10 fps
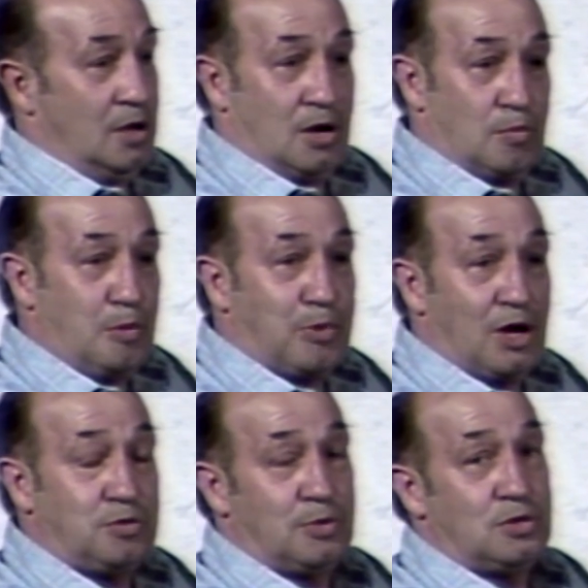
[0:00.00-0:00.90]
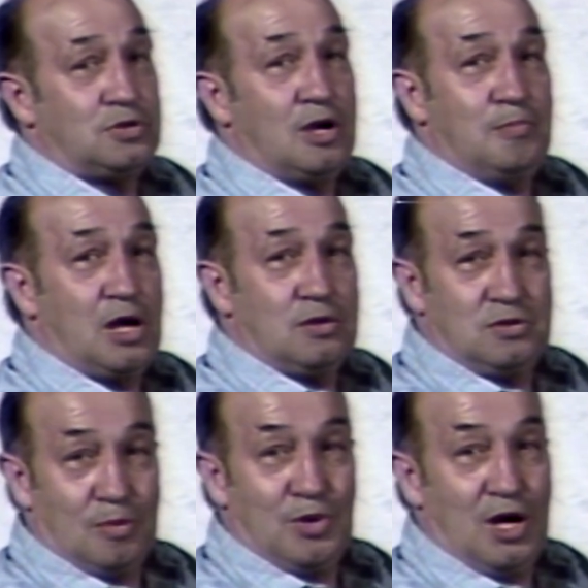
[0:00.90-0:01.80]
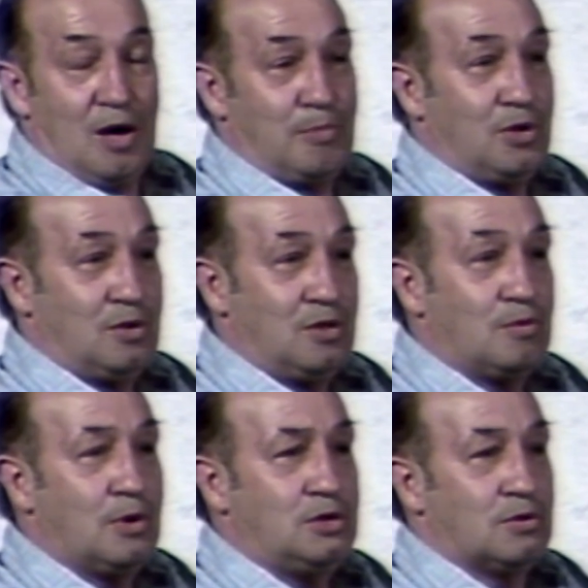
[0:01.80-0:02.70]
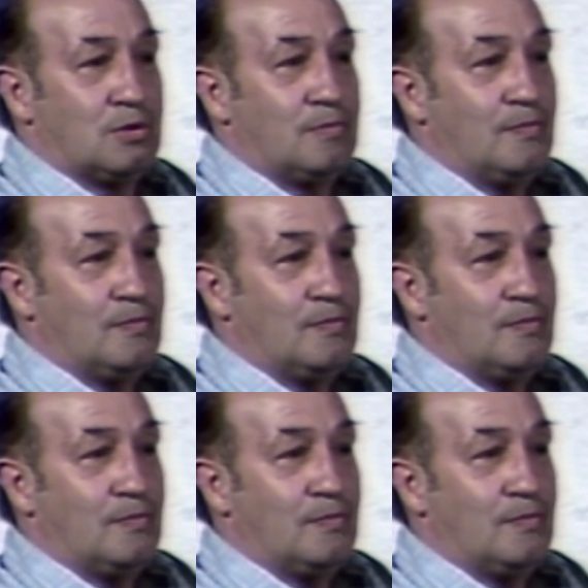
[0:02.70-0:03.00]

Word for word: get a replacement the same day that something happened to the original.